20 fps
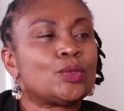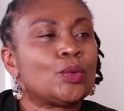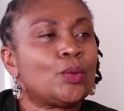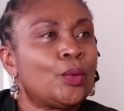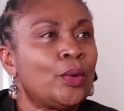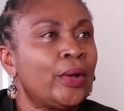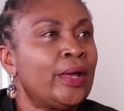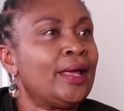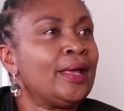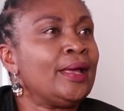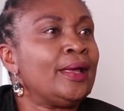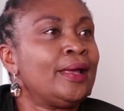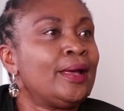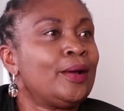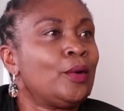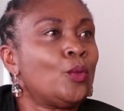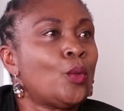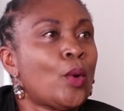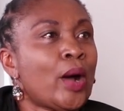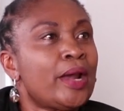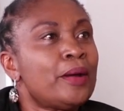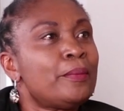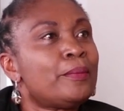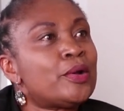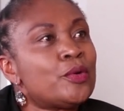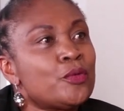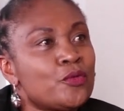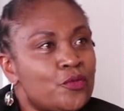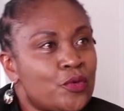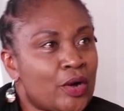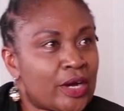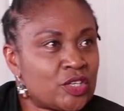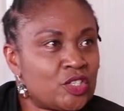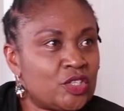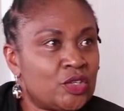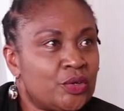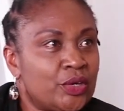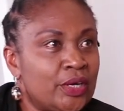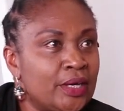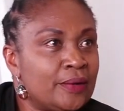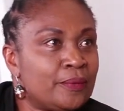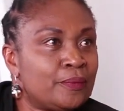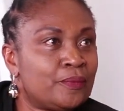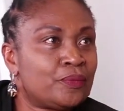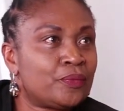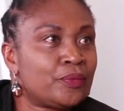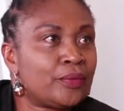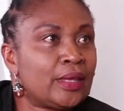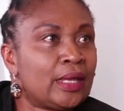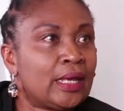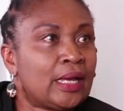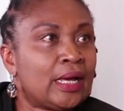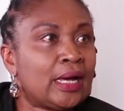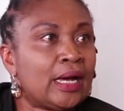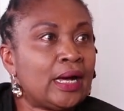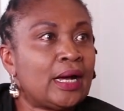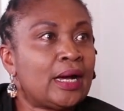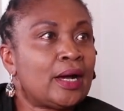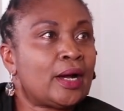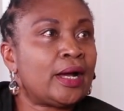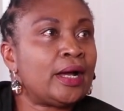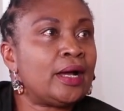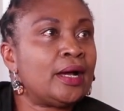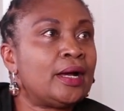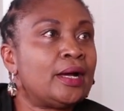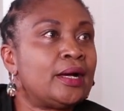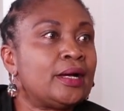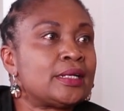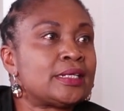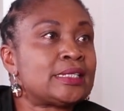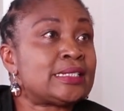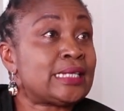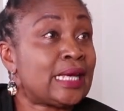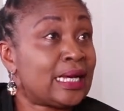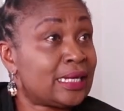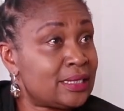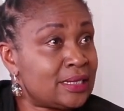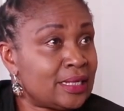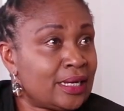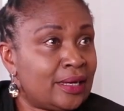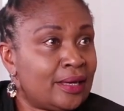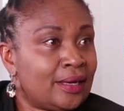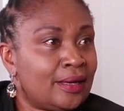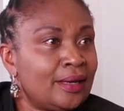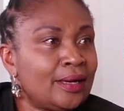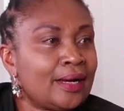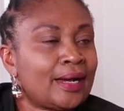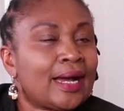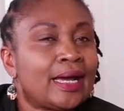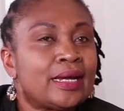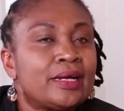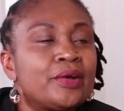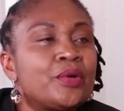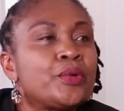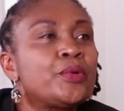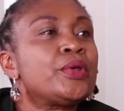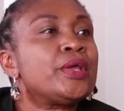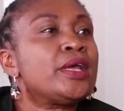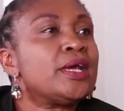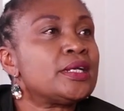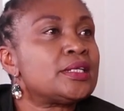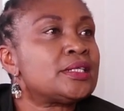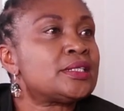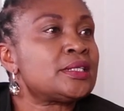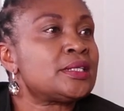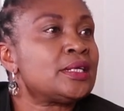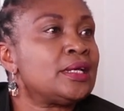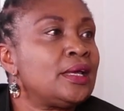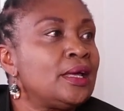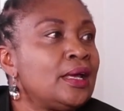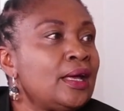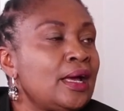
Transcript: So one manufacturing uh, uh, sector can create